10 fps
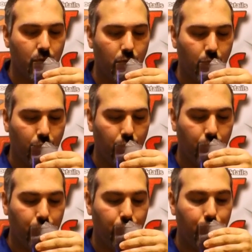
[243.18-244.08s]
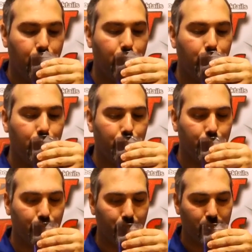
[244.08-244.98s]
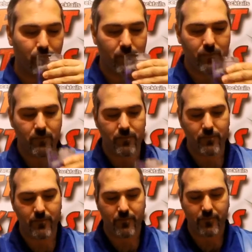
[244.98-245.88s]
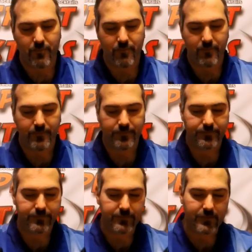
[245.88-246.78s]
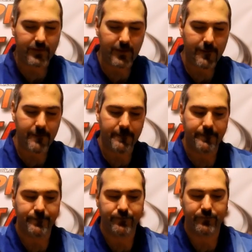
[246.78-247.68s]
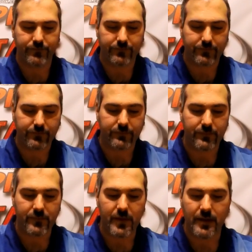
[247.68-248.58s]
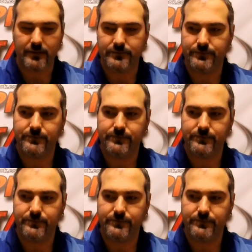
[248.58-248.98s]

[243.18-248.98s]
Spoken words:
Nothing is said.